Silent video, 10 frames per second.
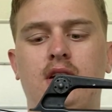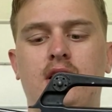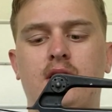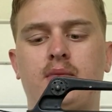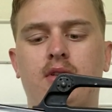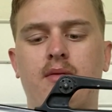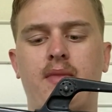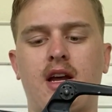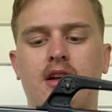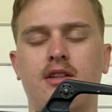kind of pull it
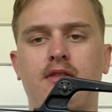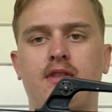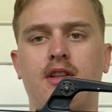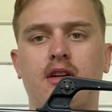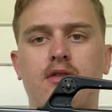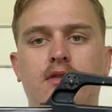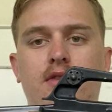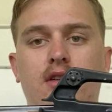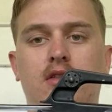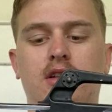back until you find that groove,
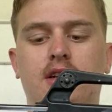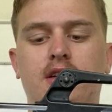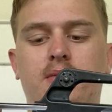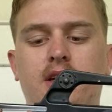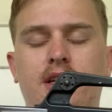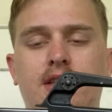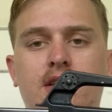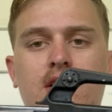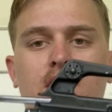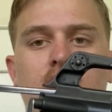then it'll click into place.
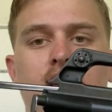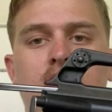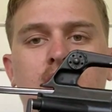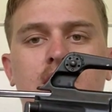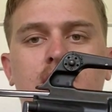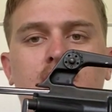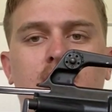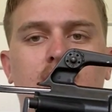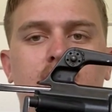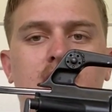
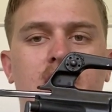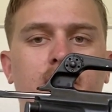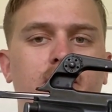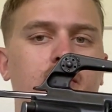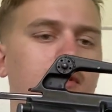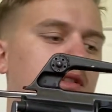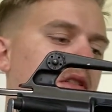Tap it forward a